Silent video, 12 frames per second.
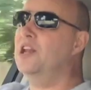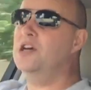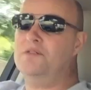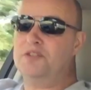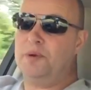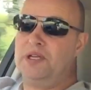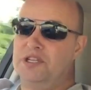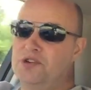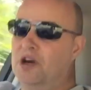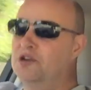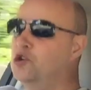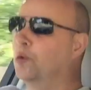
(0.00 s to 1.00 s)
nervous when you
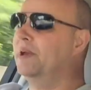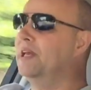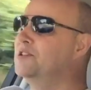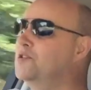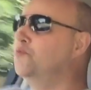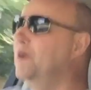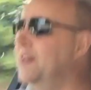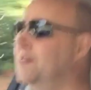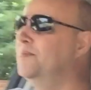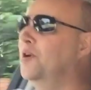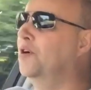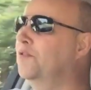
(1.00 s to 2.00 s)
start dropping into the red
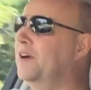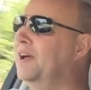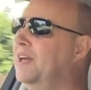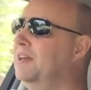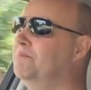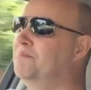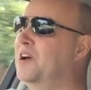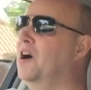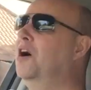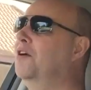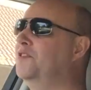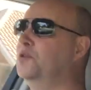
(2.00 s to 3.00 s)
of a
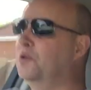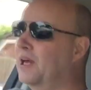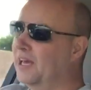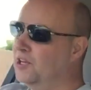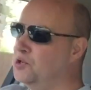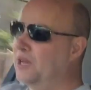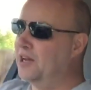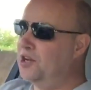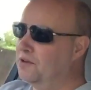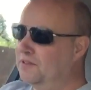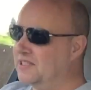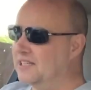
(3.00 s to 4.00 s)
car fuel gauge. You get
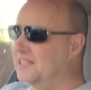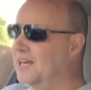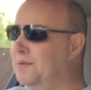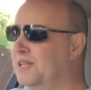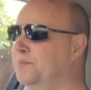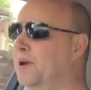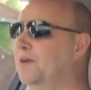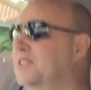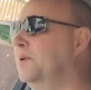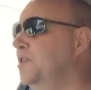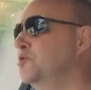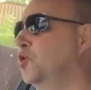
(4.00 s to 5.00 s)
nervous, the same experience
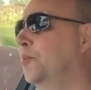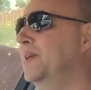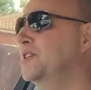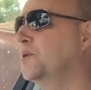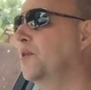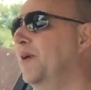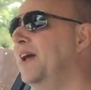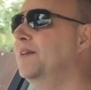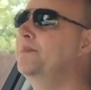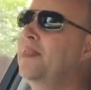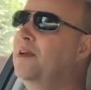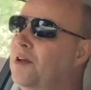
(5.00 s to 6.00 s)
when you drop into the red
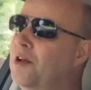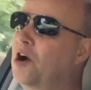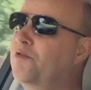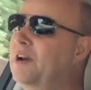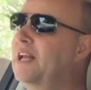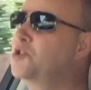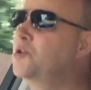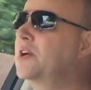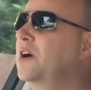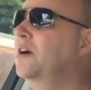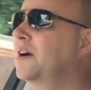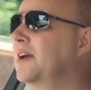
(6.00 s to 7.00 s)
of an electric
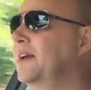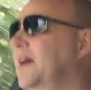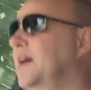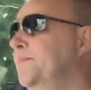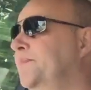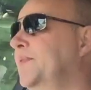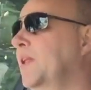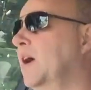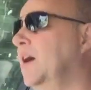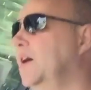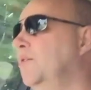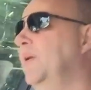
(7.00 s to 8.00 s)
car
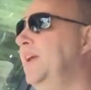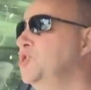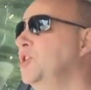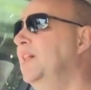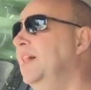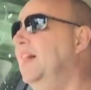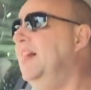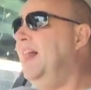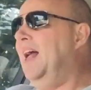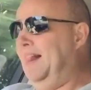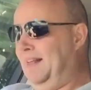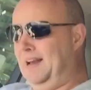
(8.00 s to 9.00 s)
range.
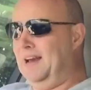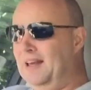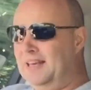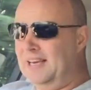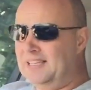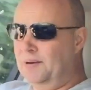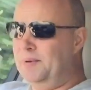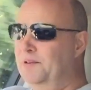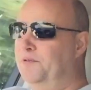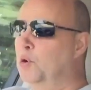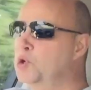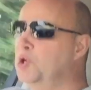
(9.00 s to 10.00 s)
And I guess I'm in the
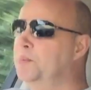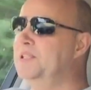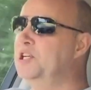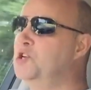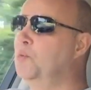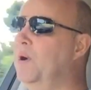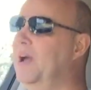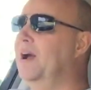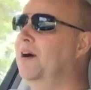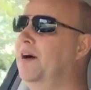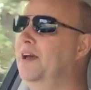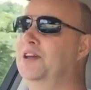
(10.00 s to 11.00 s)
fortunate position
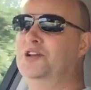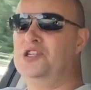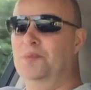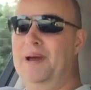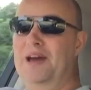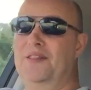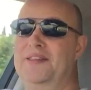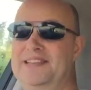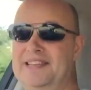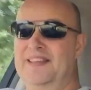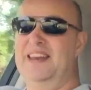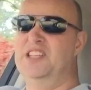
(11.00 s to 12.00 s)
where I can jump out of
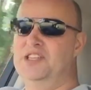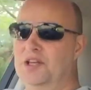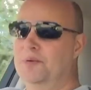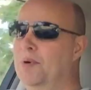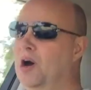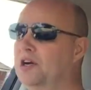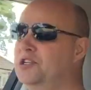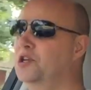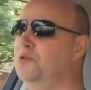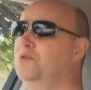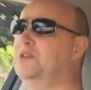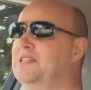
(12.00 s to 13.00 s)
this and then into the Mark
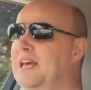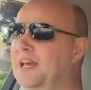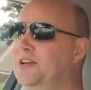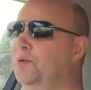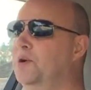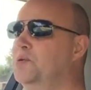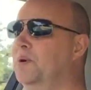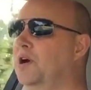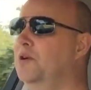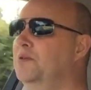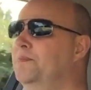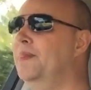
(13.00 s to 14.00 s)
II, the Techno, which we
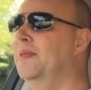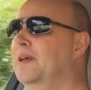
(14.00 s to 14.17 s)
own.